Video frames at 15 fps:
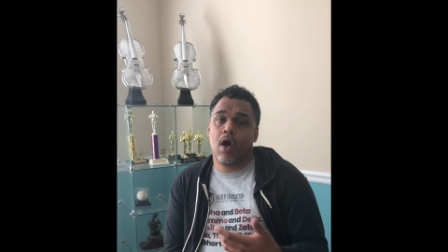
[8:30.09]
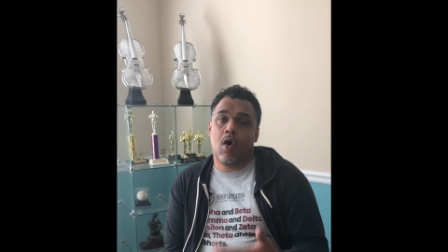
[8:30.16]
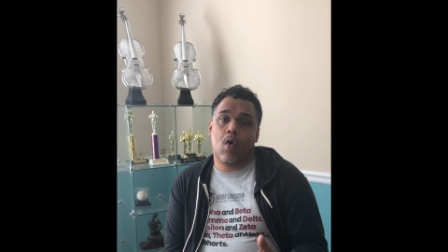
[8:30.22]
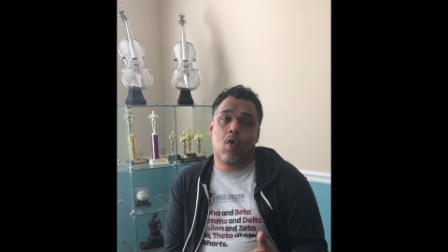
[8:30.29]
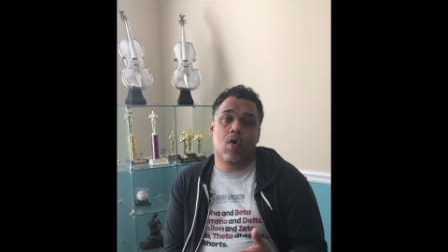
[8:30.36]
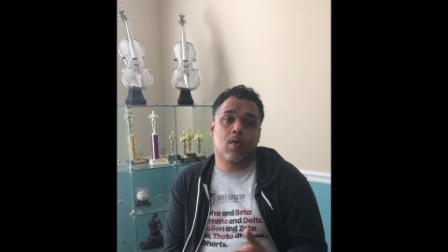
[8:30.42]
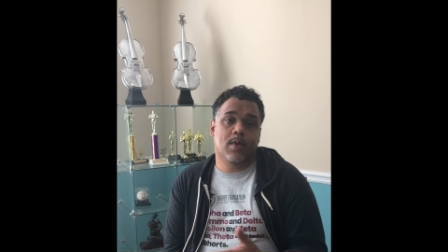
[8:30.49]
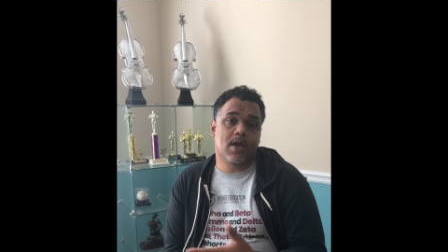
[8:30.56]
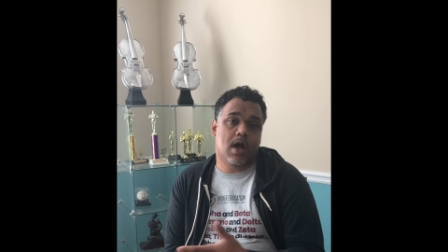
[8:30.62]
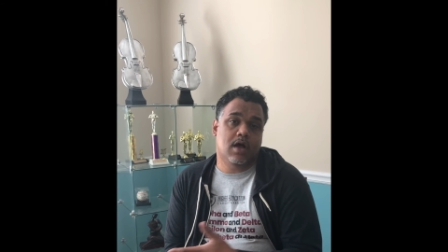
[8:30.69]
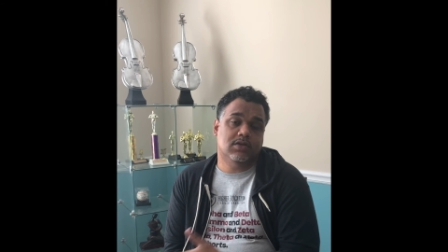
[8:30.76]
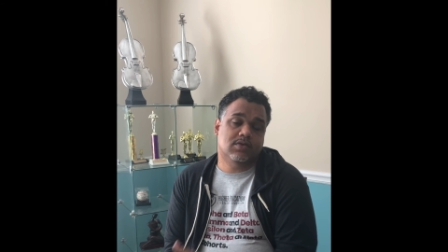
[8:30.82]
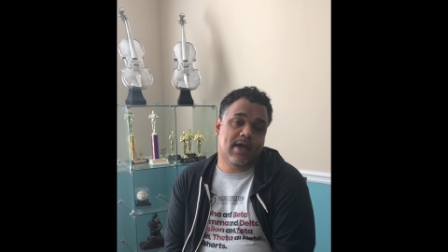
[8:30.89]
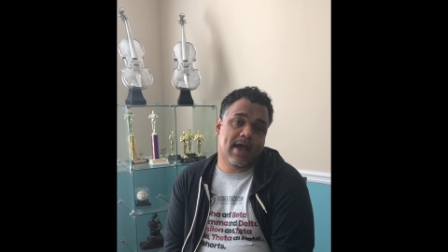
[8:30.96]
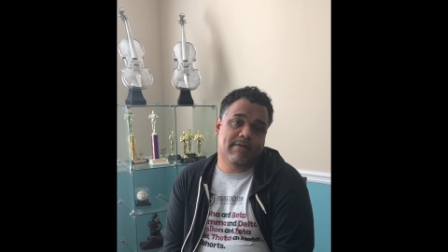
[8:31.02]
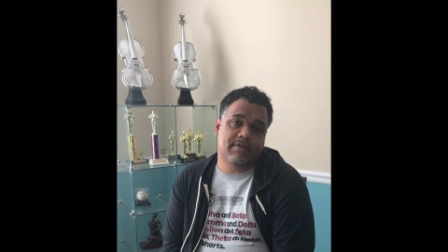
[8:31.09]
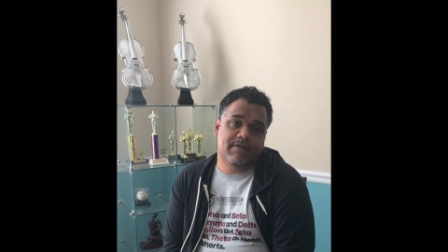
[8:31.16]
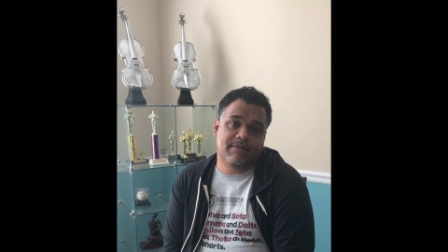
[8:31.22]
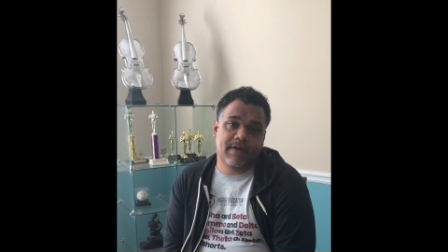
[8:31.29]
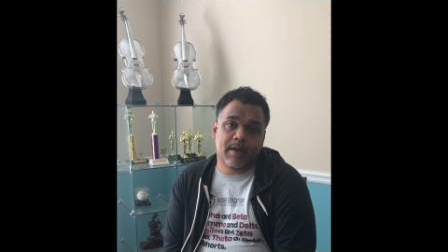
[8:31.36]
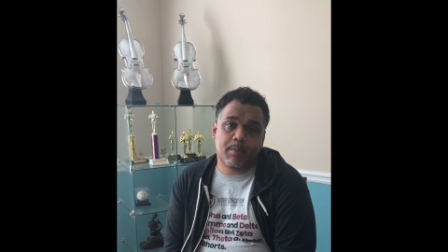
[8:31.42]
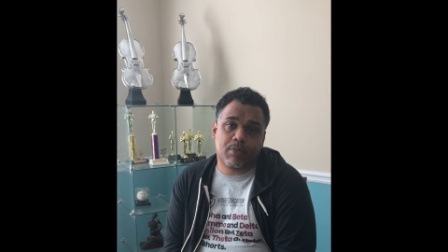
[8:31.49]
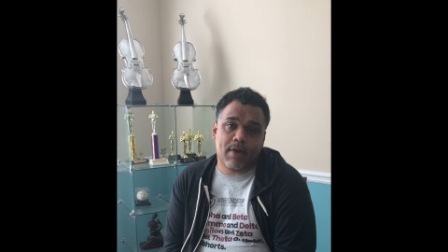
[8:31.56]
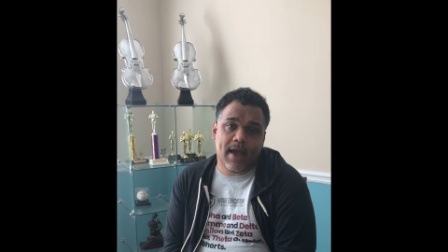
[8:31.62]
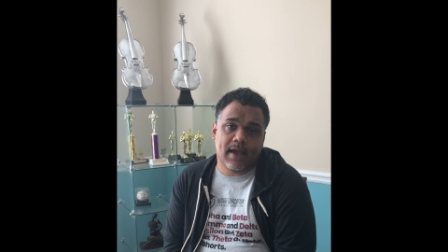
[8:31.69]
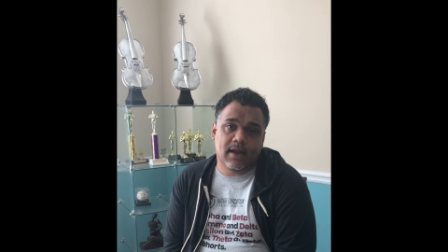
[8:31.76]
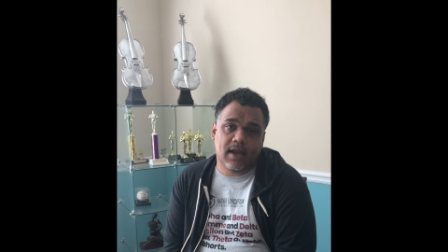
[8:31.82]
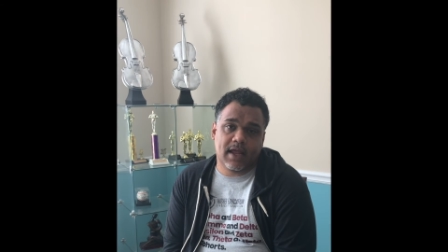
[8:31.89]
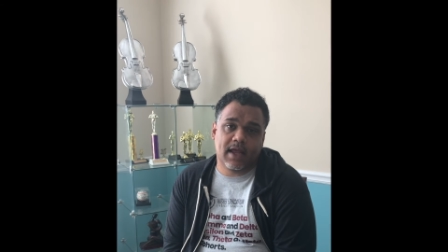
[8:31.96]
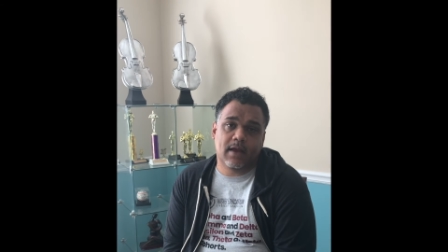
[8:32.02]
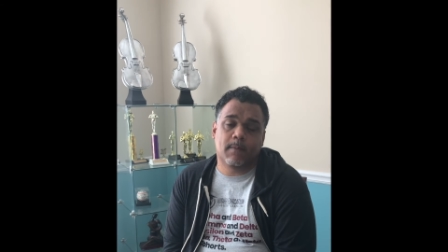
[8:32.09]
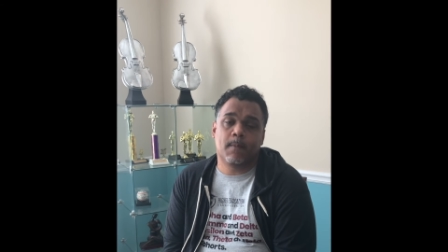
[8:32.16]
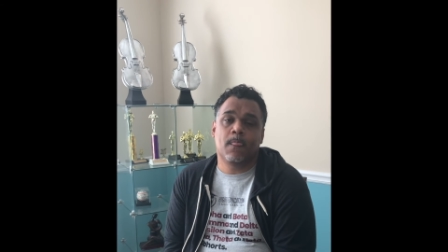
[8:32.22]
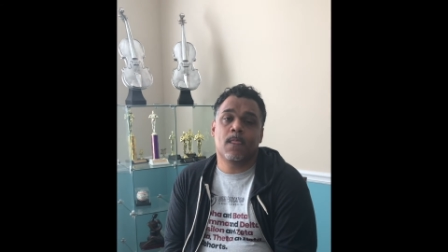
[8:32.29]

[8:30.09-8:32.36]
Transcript: or we also have an Eventbrite link.